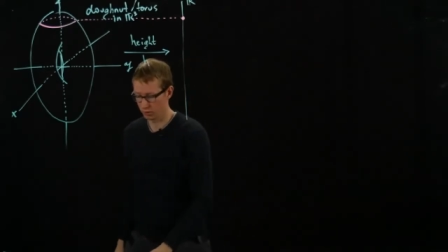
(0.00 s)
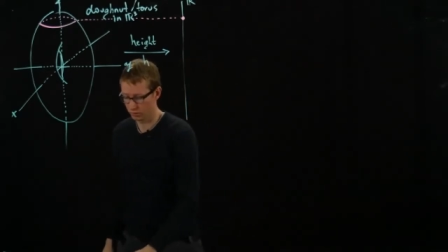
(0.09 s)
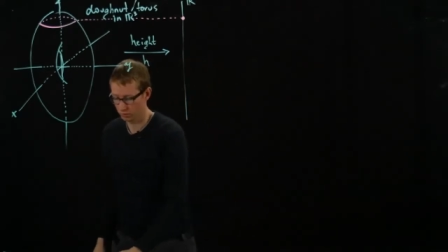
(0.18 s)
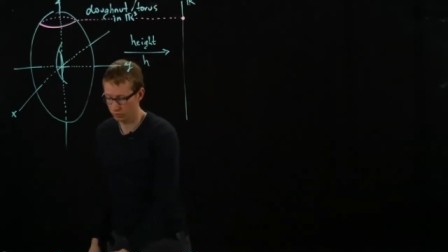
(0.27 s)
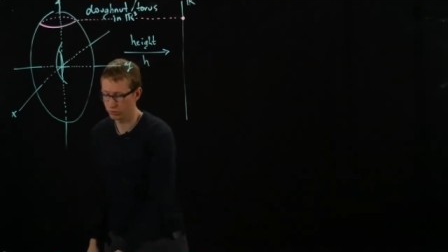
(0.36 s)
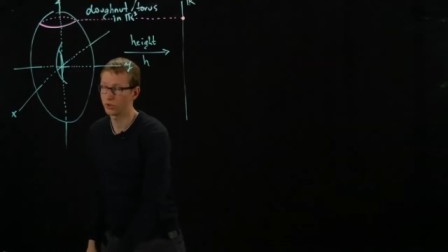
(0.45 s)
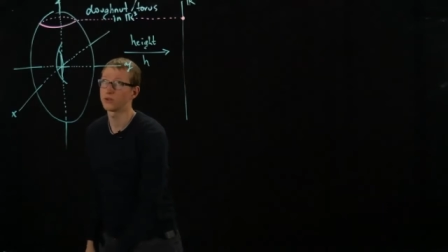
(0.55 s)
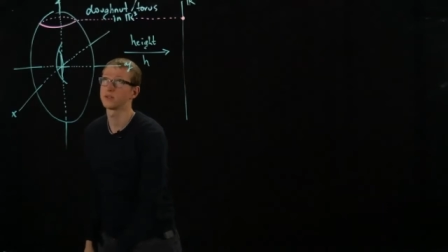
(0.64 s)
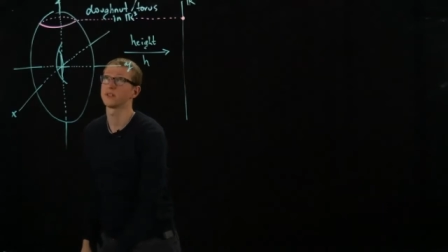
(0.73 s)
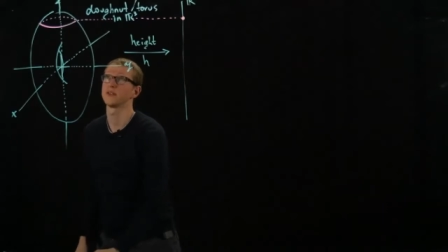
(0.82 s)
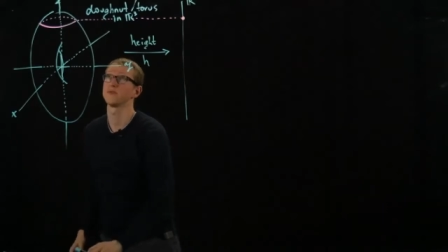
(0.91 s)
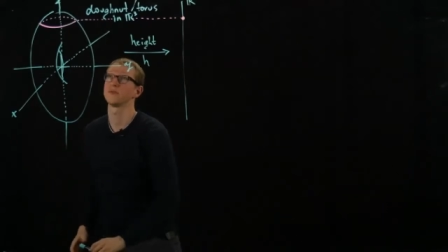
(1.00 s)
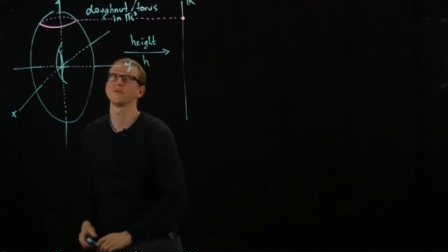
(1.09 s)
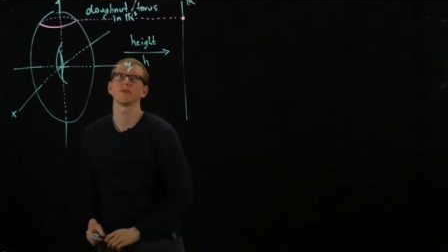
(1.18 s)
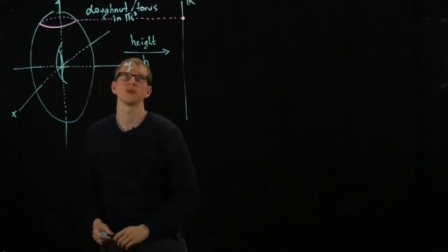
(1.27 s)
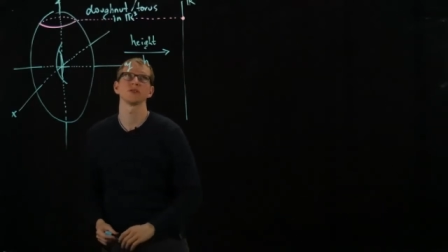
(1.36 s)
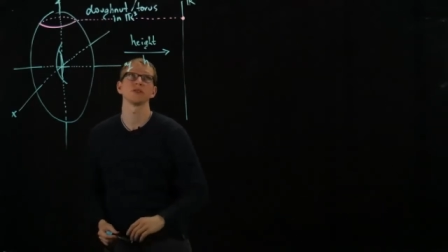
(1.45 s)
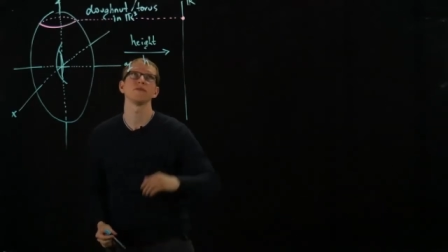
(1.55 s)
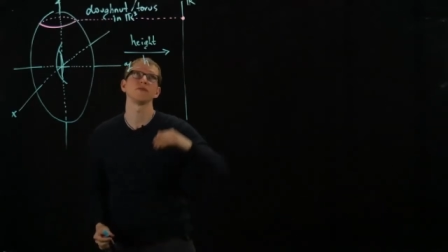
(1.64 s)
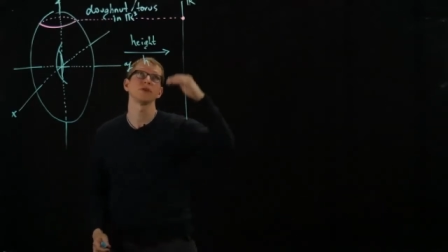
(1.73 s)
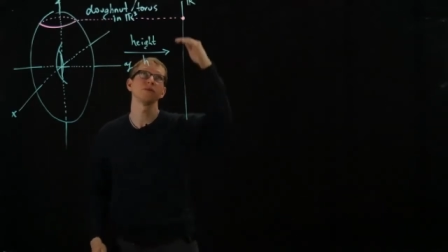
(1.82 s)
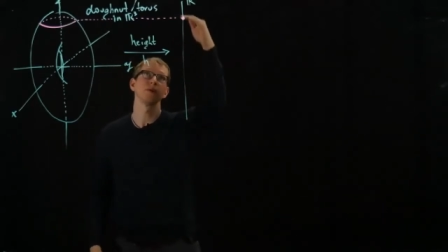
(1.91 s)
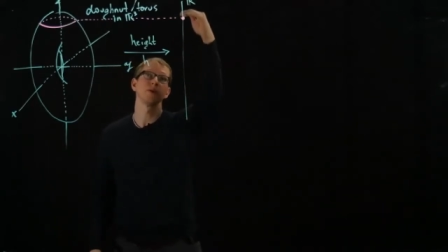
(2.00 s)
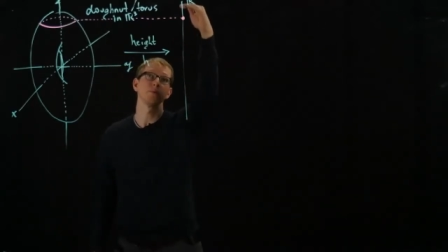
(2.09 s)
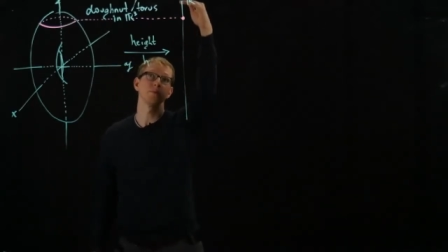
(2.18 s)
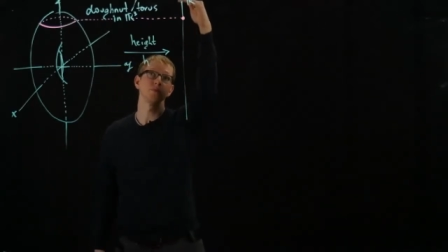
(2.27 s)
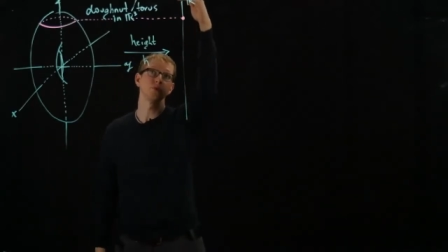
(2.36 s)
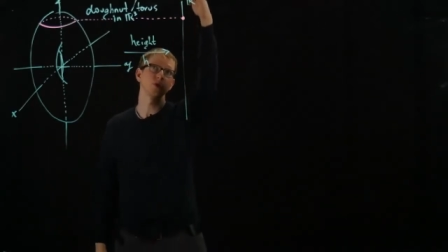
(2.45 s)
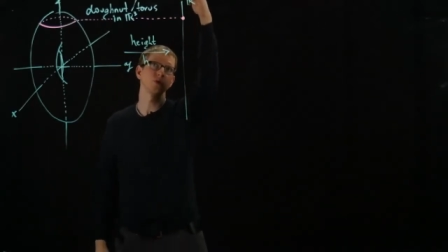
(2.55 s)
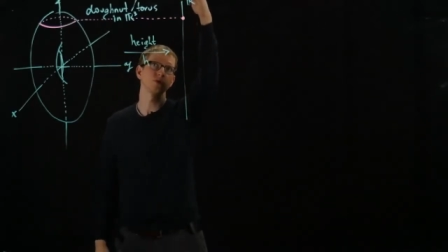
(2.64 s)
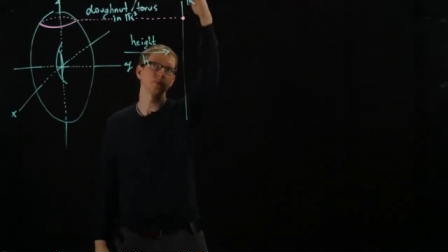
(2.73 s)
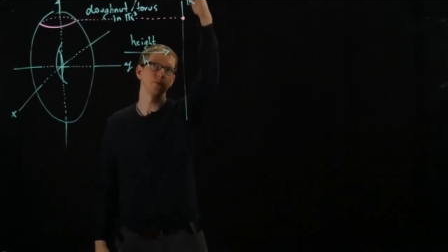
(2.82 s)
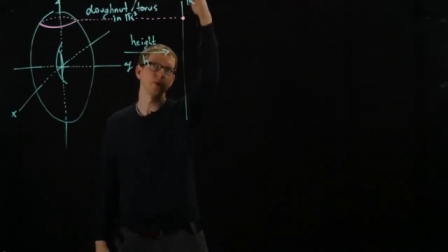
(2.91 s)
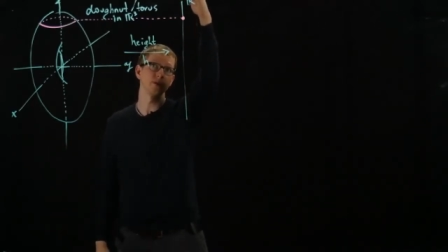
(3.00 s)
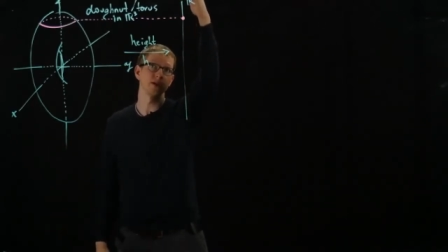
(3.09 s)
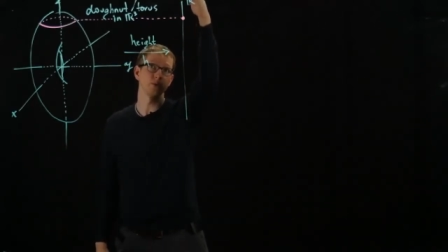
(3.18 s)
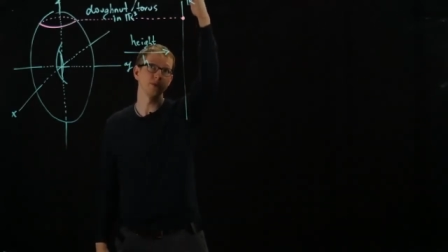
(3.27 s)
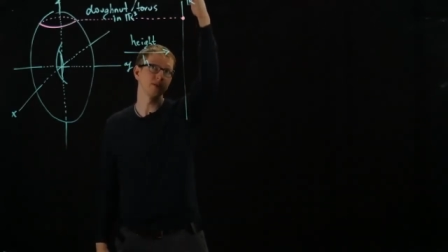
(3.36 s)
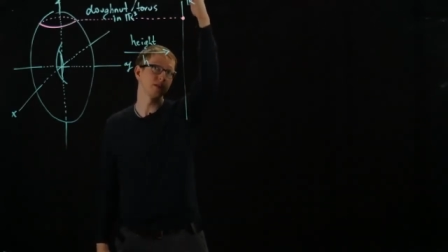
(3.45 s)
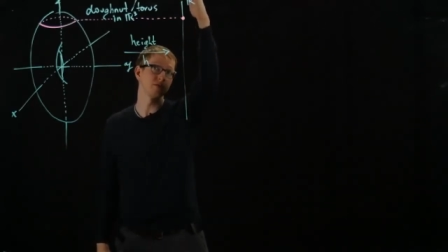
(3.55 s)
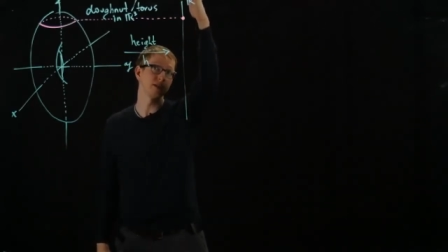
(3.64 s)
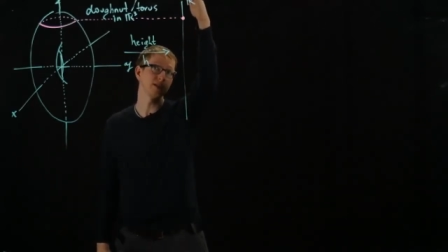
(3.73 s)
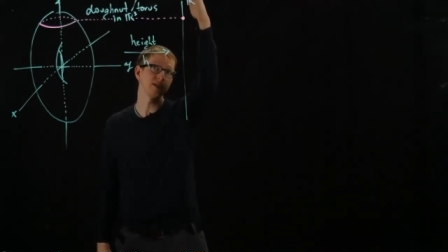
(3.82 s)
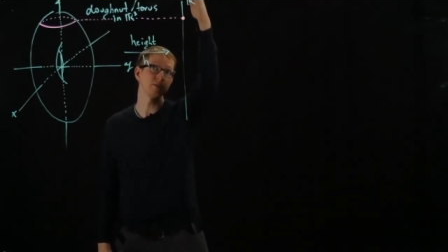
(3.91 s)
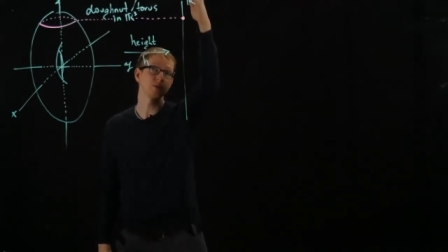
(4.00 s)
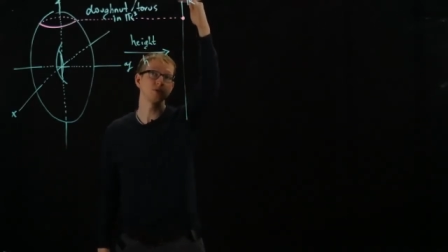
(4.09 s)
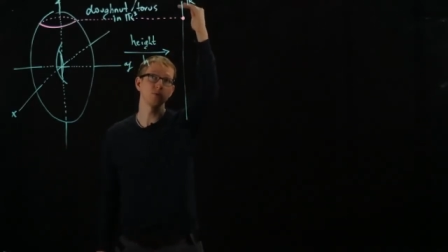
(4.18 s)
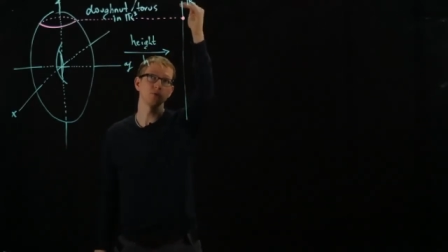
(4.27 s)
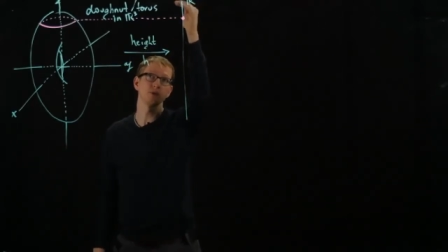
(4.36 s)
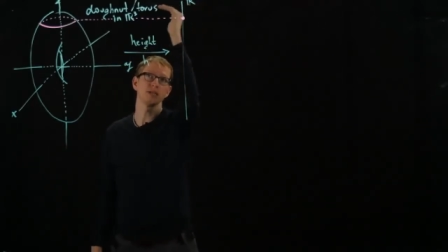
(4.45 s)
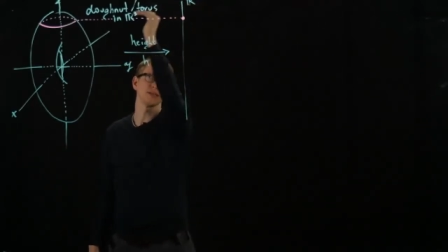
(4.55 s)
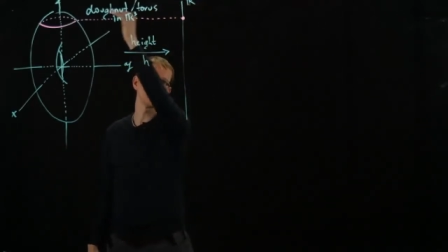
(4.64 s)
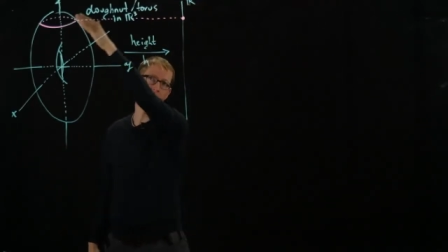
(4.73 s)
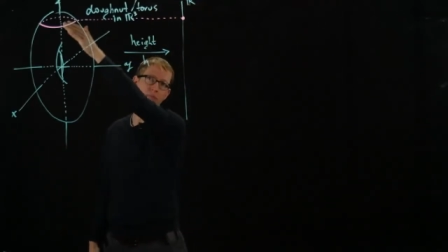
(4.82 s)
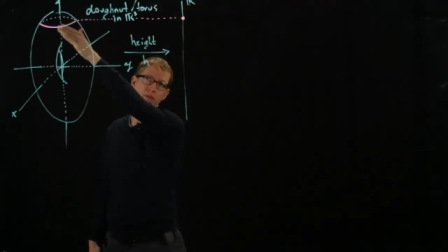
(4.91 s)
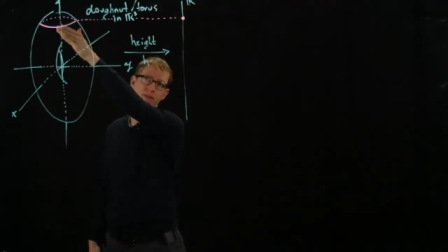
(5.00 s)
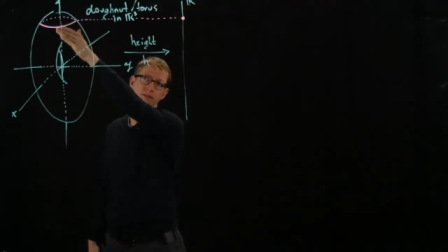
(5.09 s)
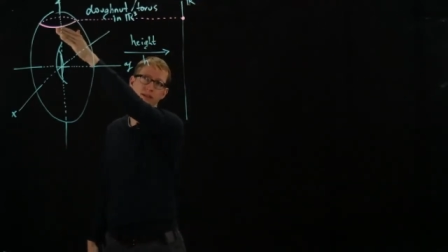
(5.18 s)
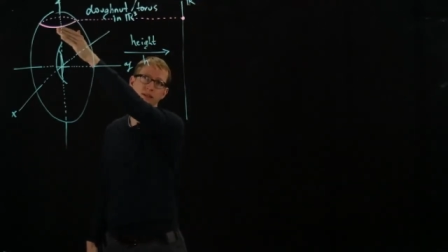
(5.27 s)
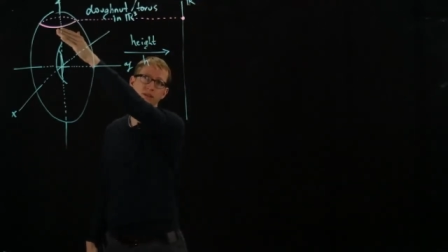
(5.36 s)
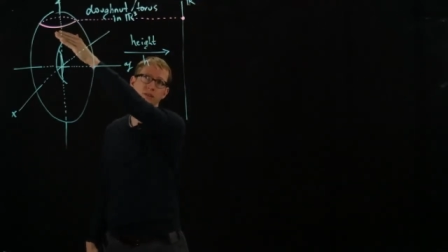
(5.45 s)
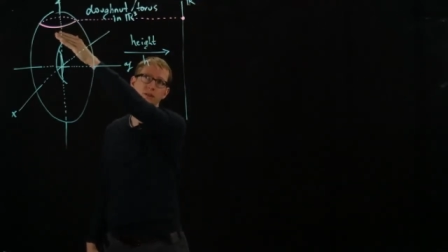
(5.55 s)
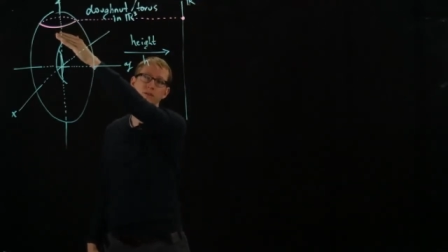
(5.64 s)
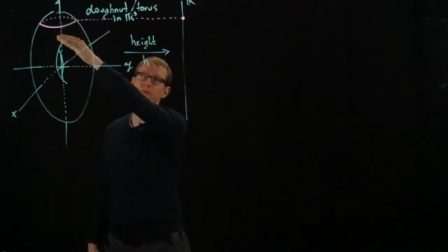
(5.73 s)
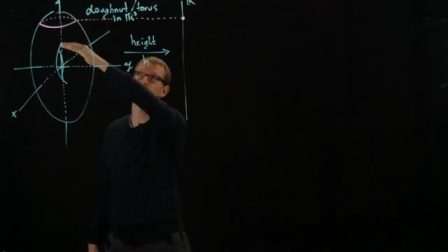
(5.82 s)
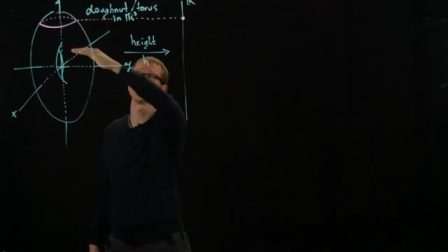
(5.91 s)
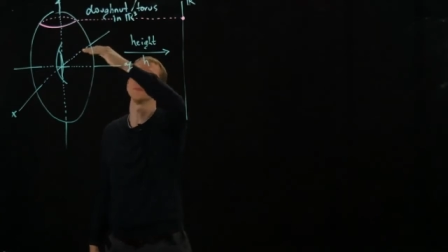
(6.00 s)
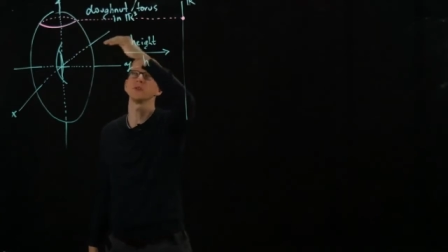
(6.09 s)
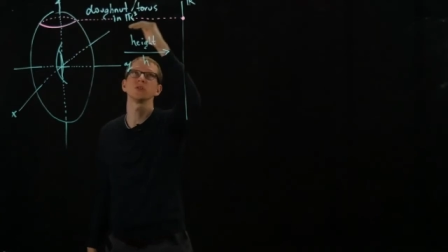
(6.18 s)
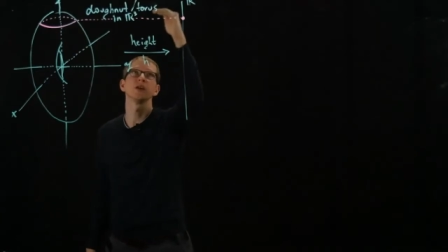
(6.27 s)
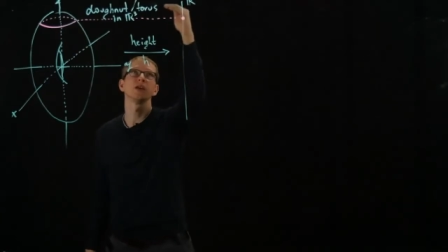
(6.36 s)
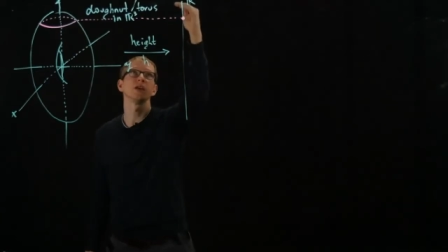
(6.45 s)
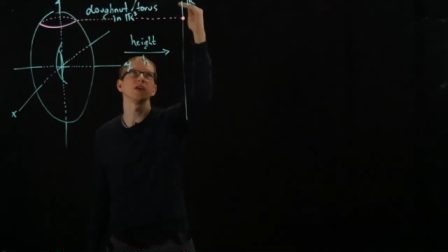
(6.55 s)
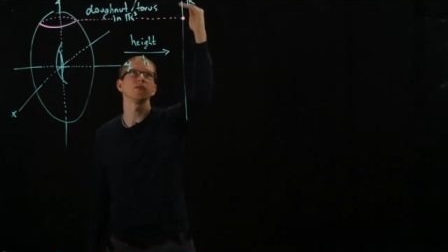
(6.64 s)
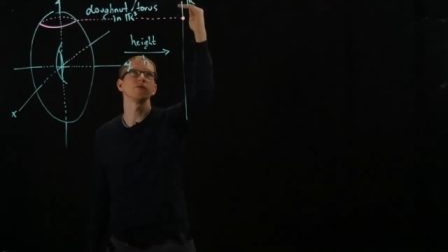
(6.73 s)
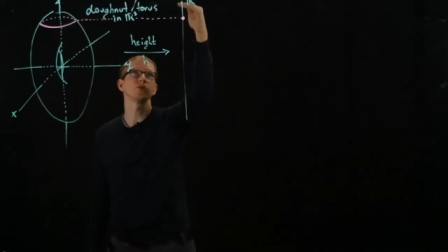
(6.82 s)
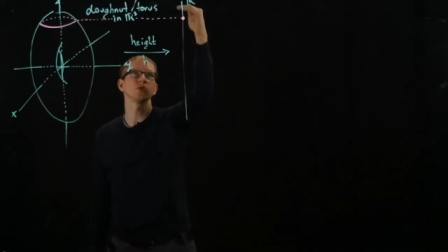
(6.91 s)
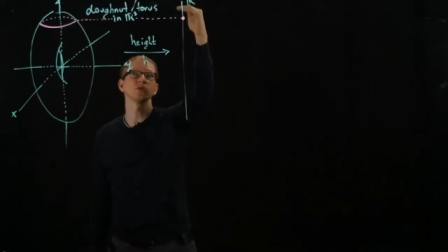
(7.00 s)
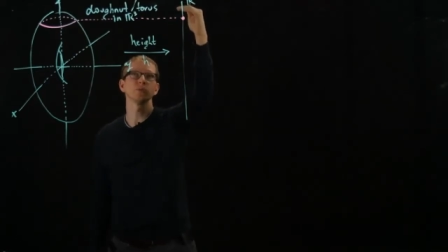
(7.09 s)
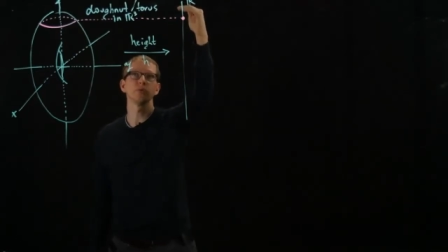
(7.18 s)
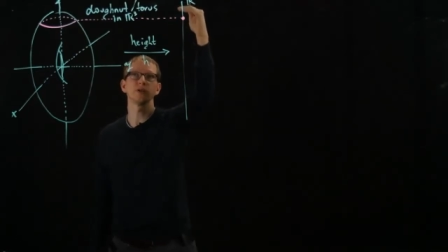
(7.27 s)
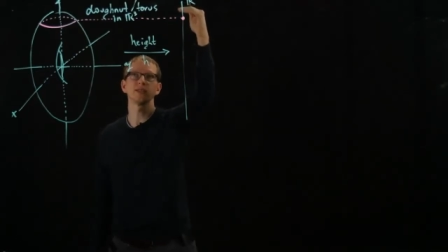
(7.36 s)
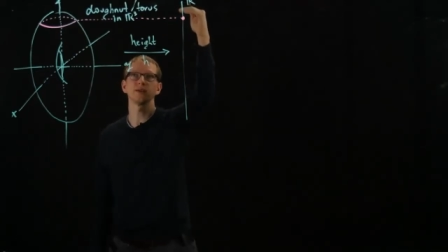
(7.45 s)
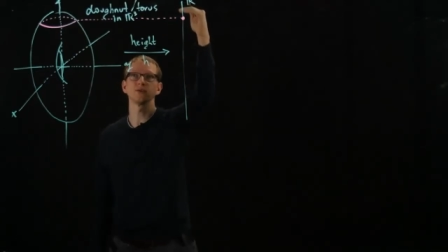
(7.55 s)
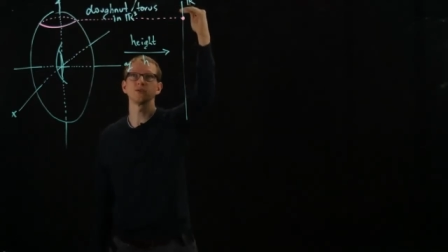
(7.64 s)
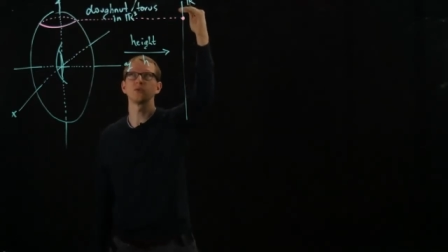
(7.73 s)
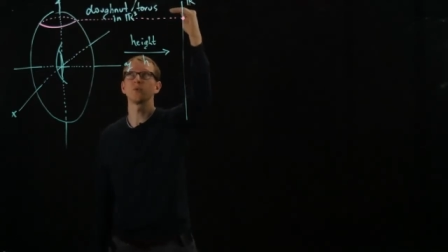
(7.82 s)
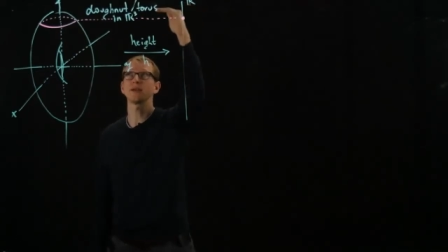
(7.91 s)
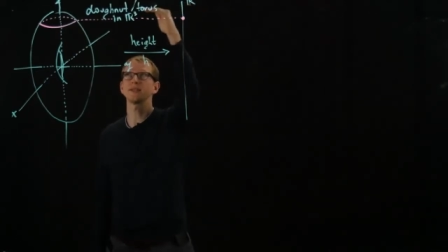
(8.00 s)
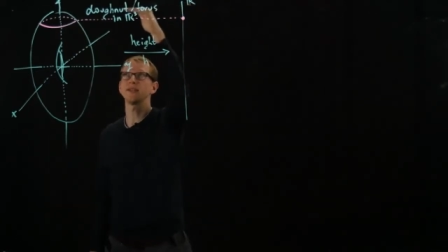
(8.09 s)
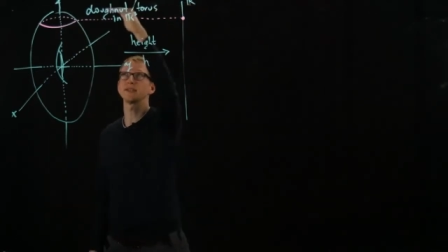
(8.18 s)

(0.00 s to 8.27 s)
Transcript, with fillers: So we'll notice that if we first, if we chose a point that wasn't even in the image, we would get the empty set as our inverse image. If we chose a point that was directly